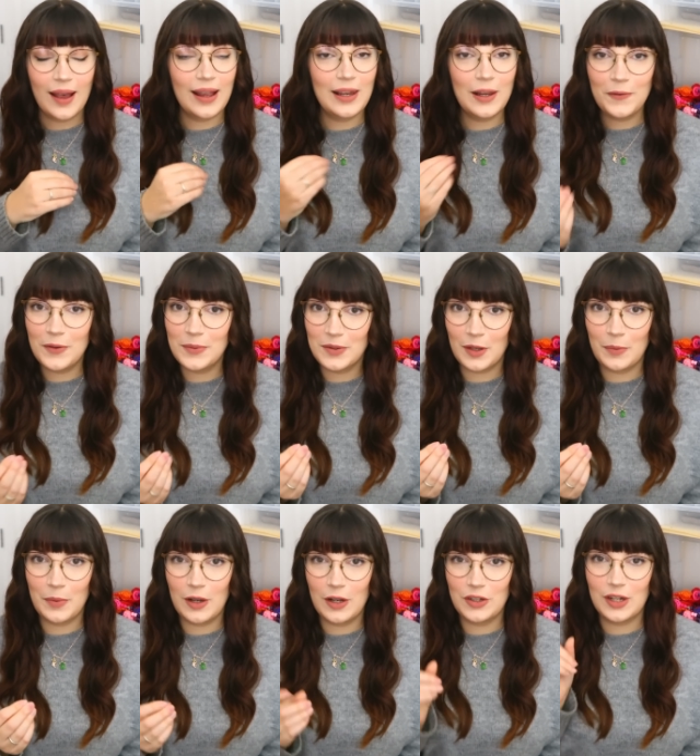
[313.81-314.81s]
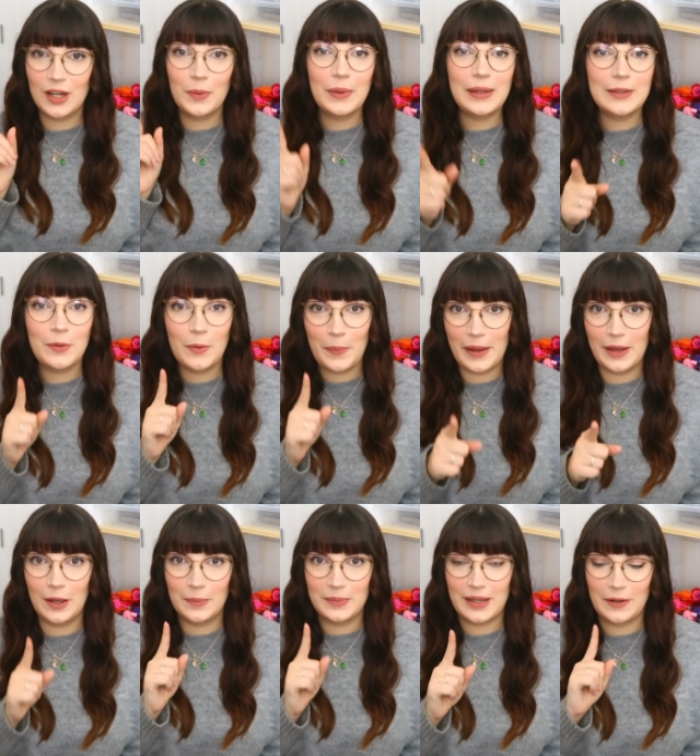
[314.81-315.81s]
I love them so much, and I will do a
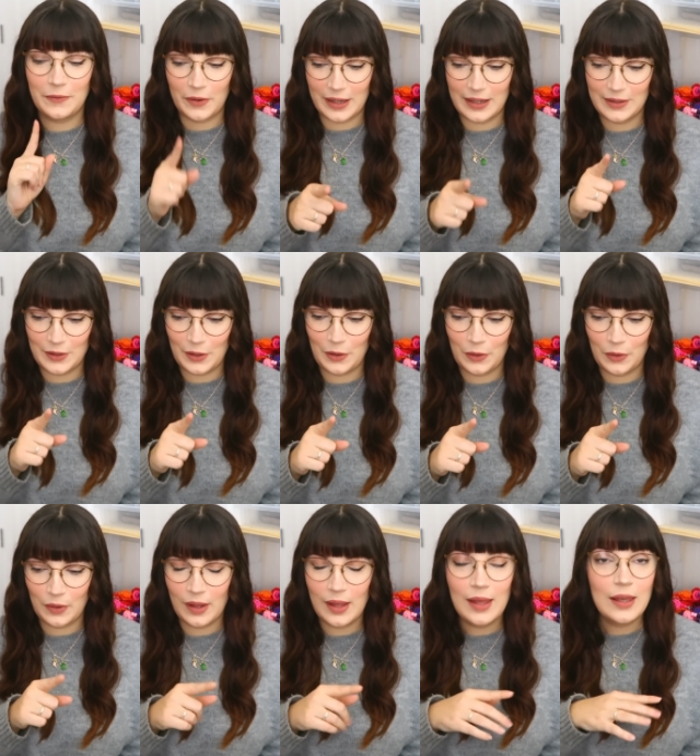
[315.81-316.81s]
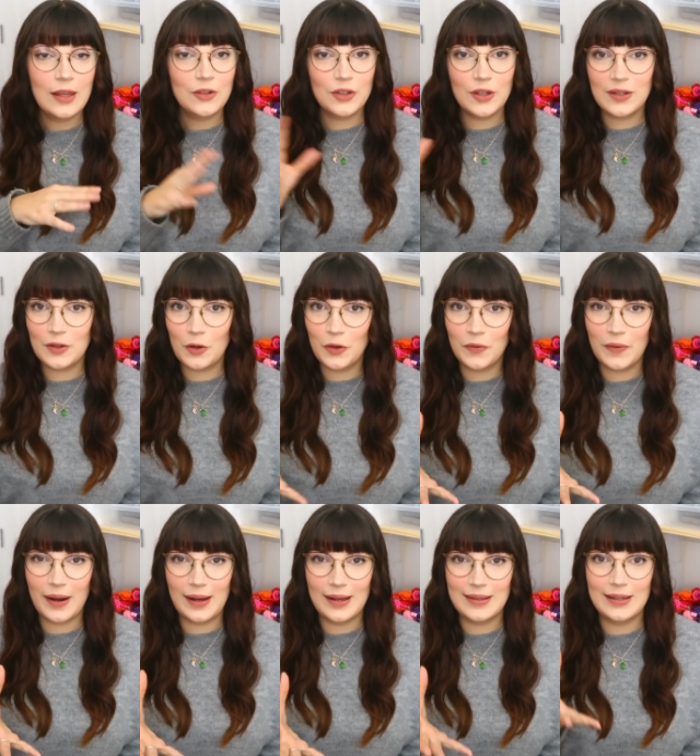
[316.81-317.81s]
big update very soon just on the
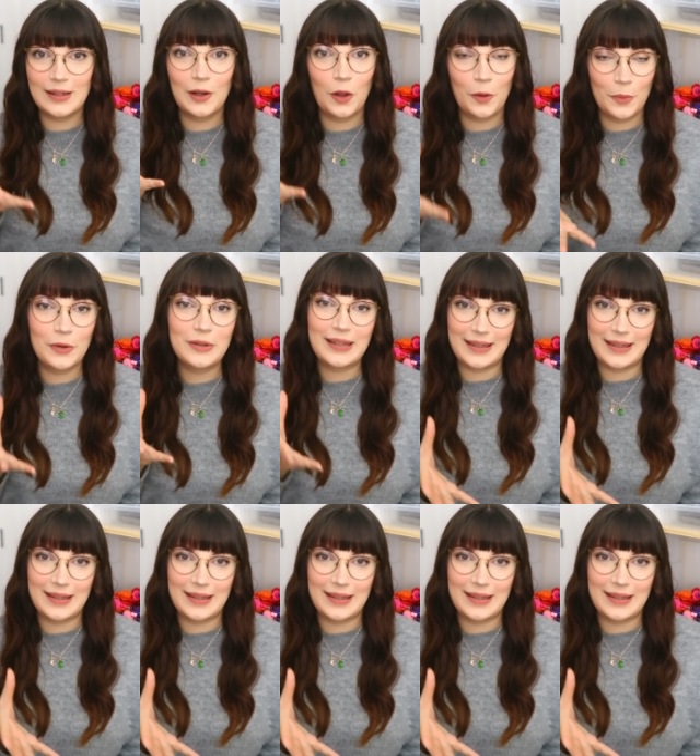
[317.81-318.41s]
rats in a lot more